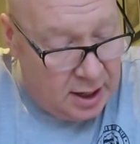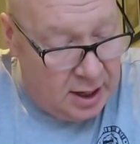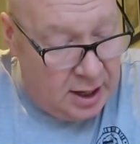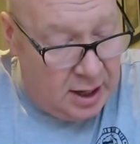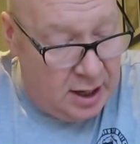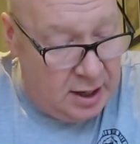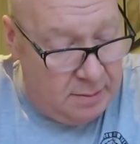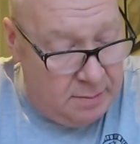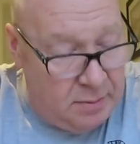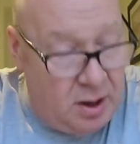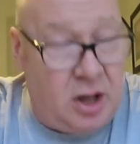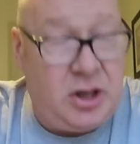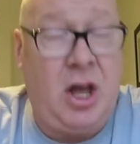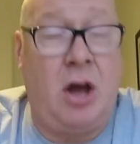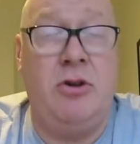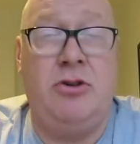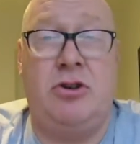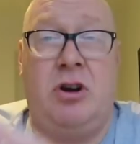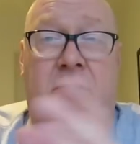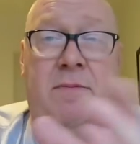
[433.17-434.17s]
I
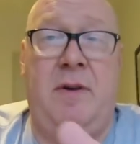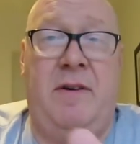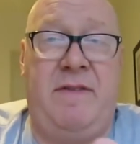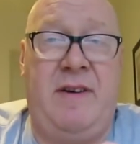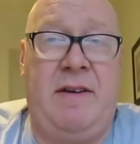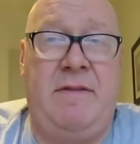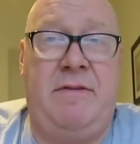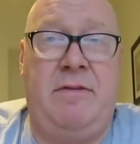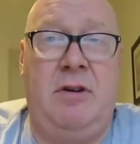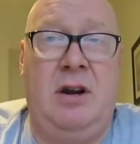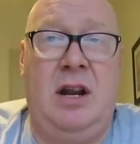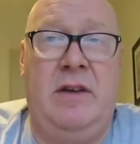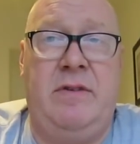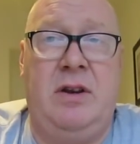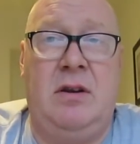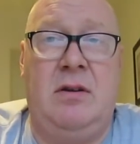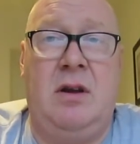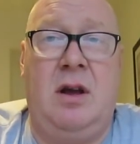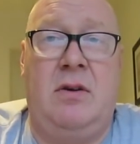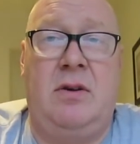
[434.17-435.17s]
don't drive my van for a
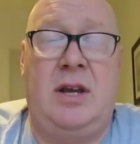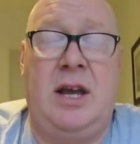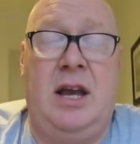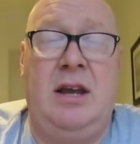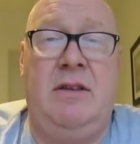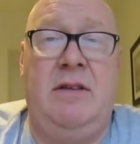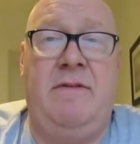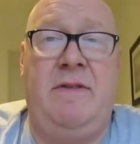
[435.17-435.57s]
living, okay?